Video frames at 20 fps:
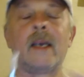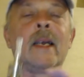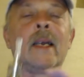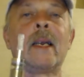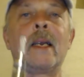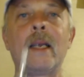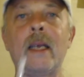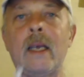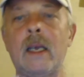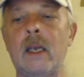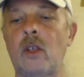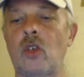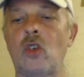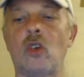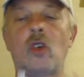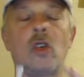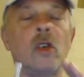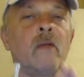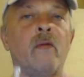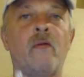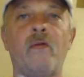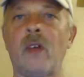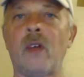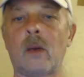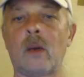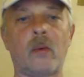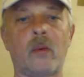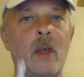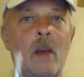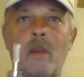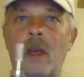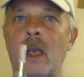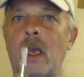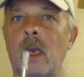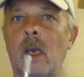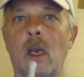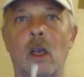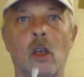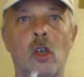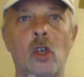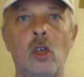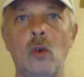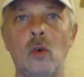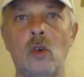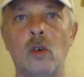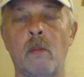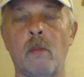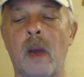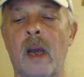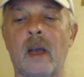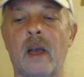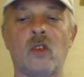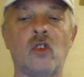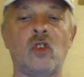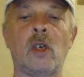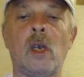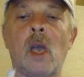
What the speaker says: It leaked. You couldn't fill it without making a huge mess.